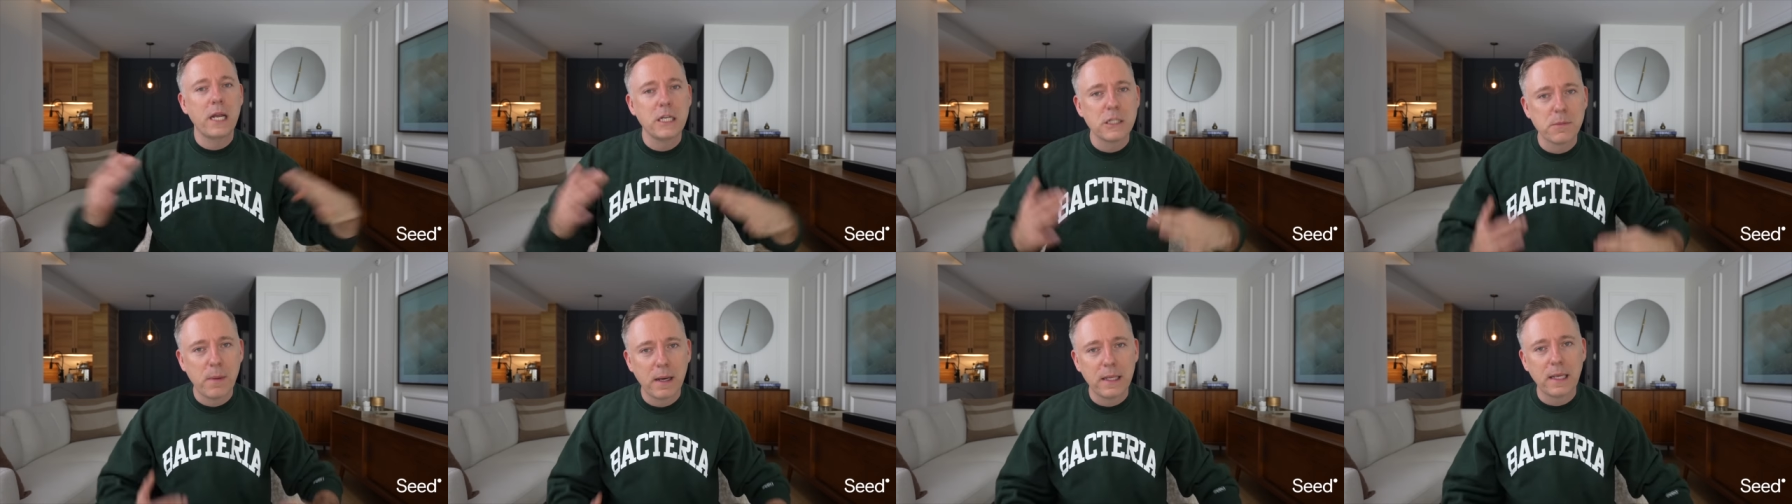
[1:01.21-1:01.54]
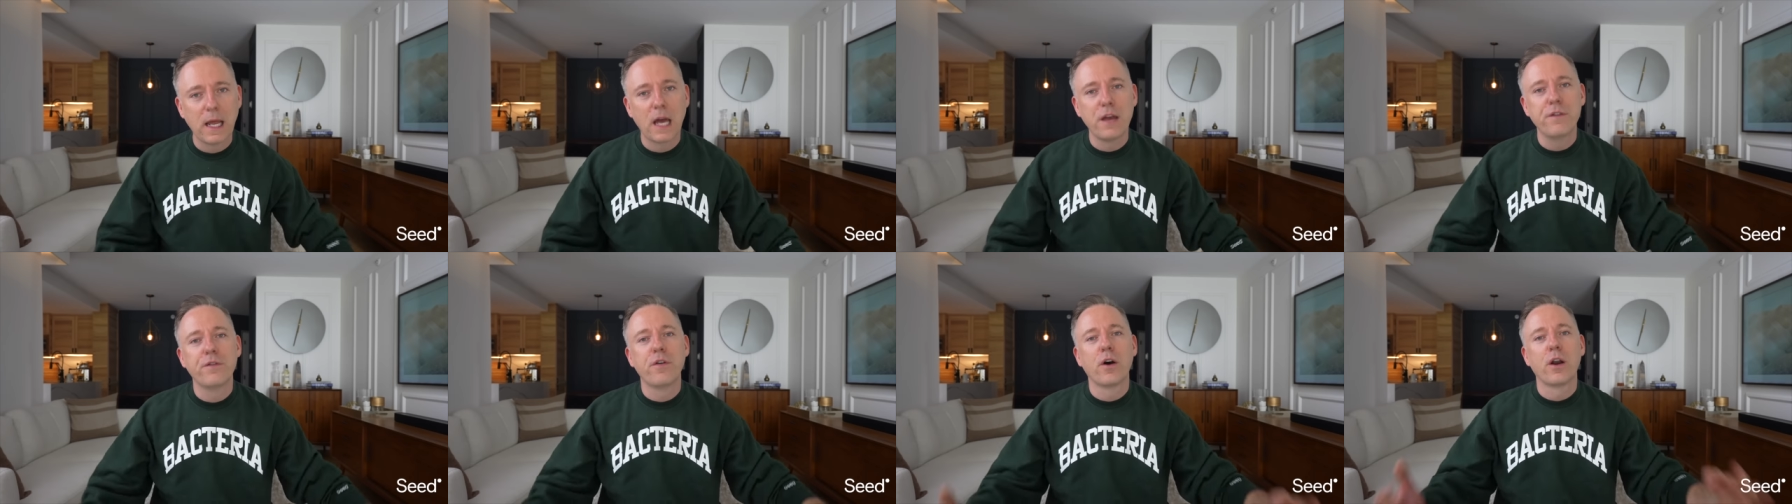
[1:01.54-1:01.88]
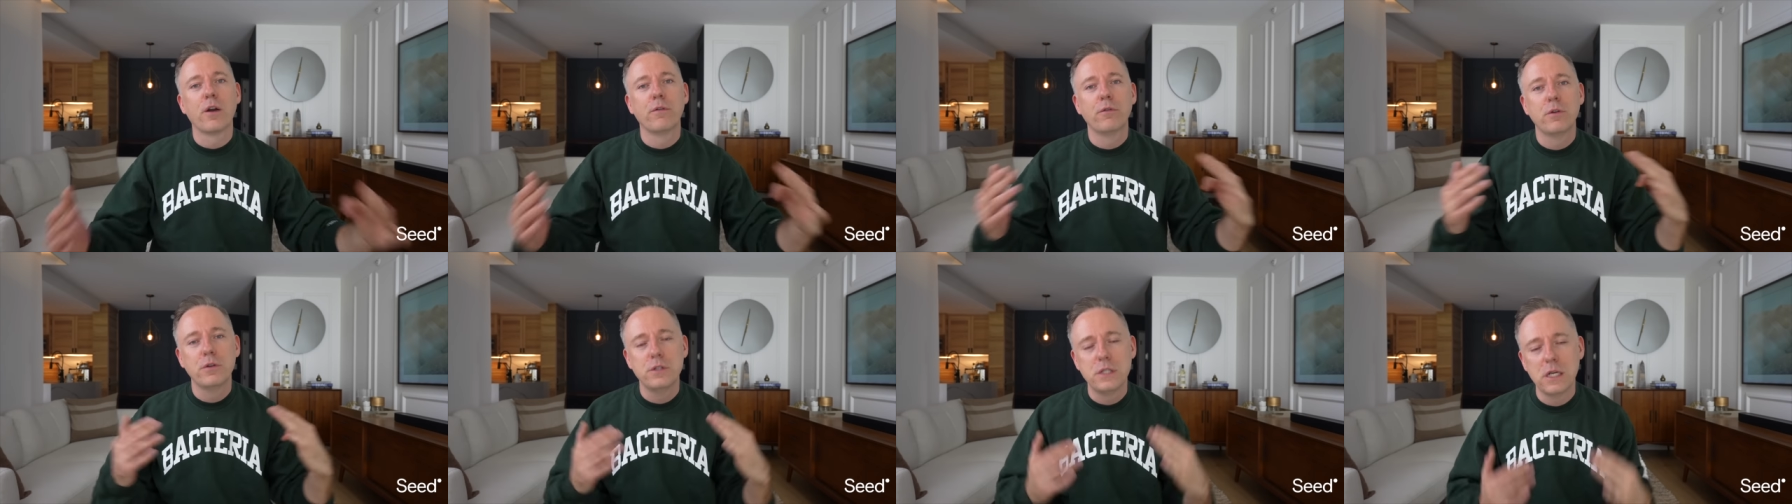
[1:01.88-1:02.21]
into my life on
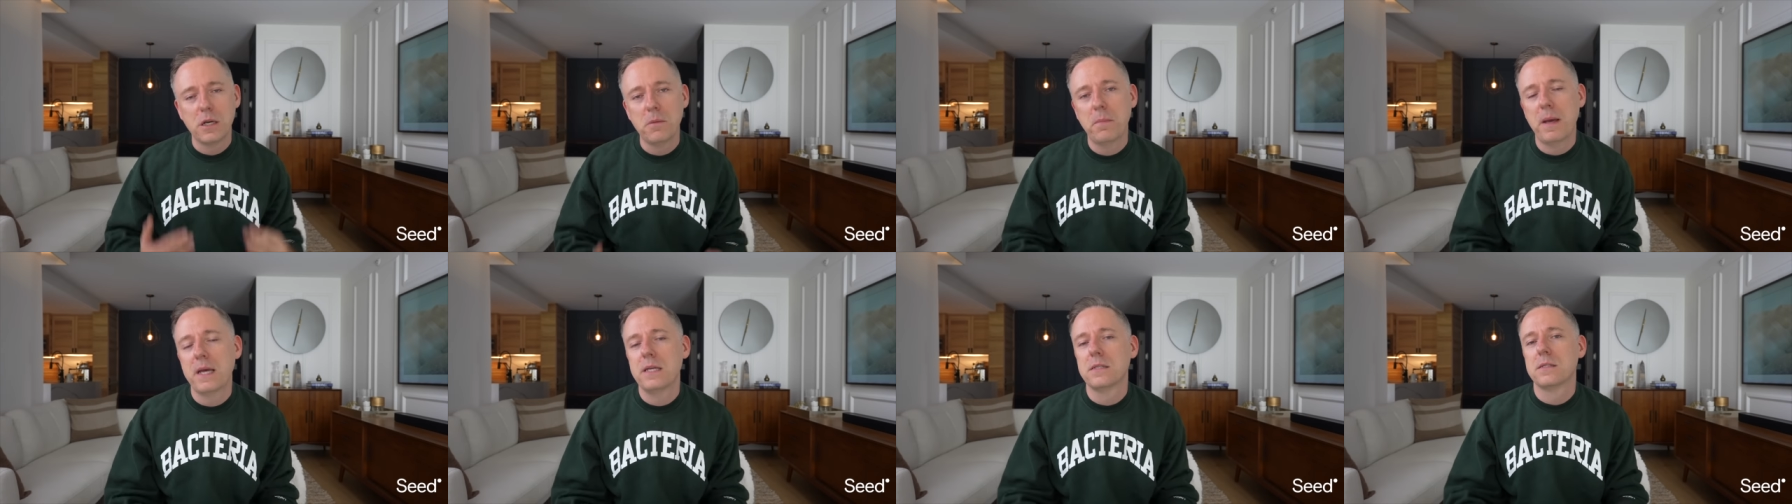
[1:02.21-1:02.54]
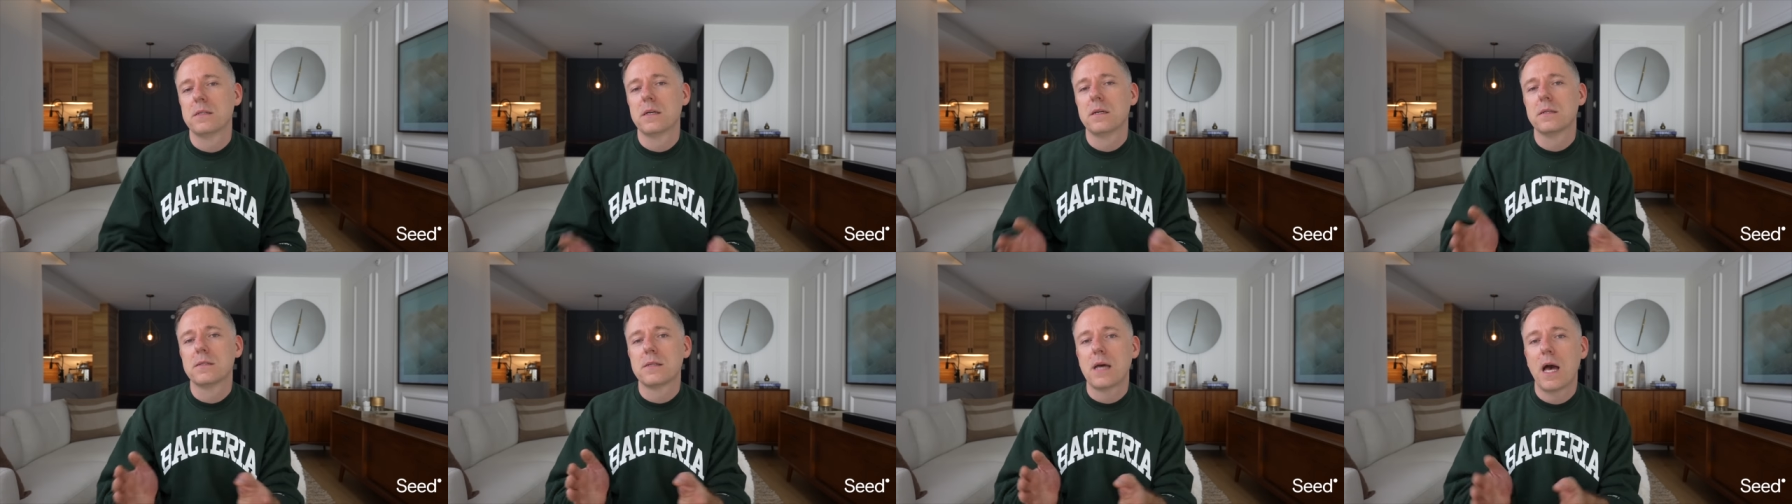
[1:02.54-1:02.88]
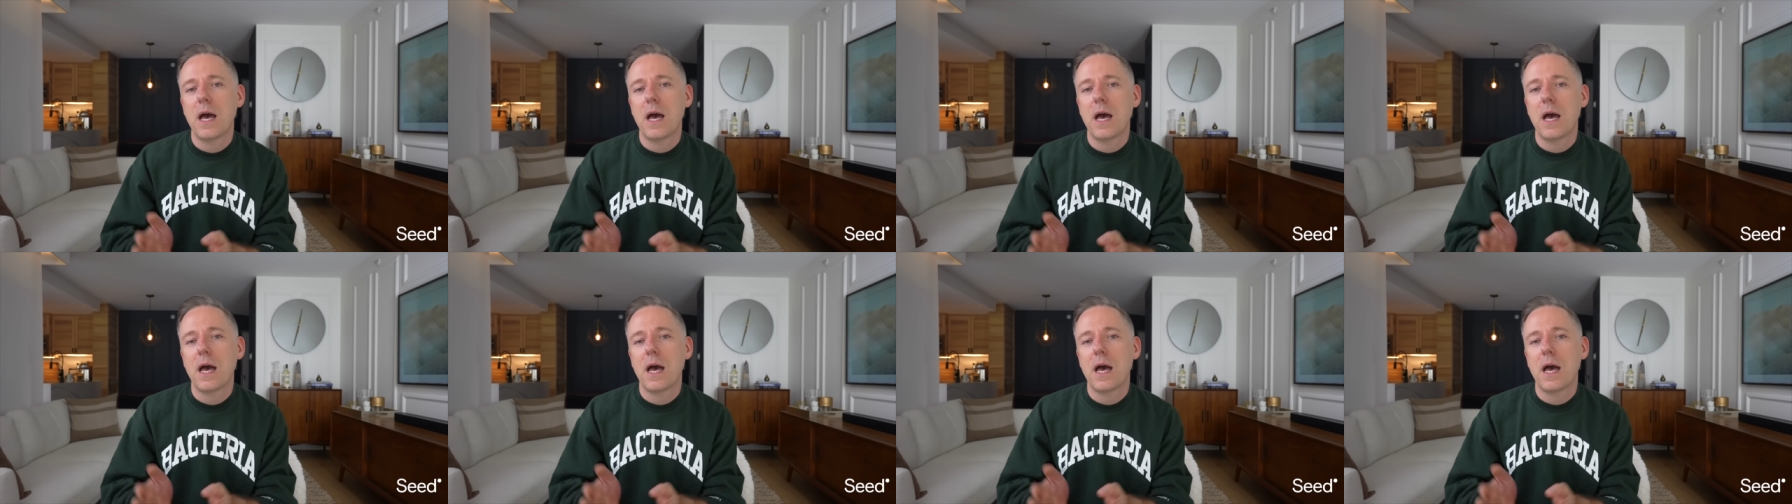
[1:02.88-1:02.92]
a routine basis.